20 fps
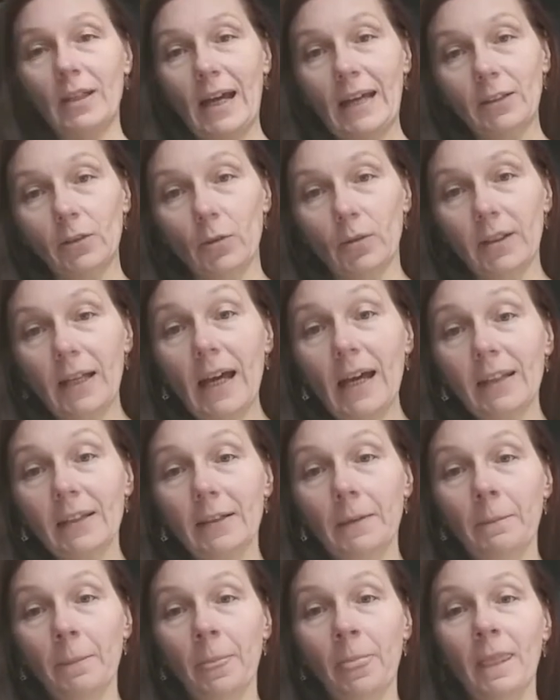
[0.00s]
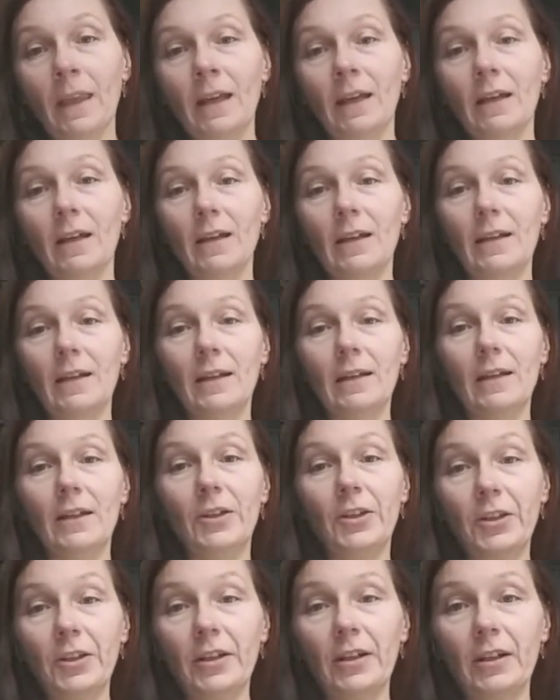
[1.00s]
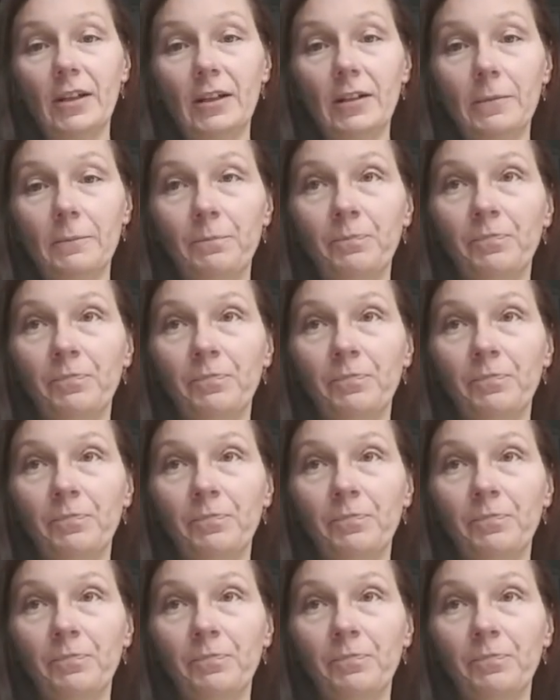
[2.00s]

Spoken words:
that. Here,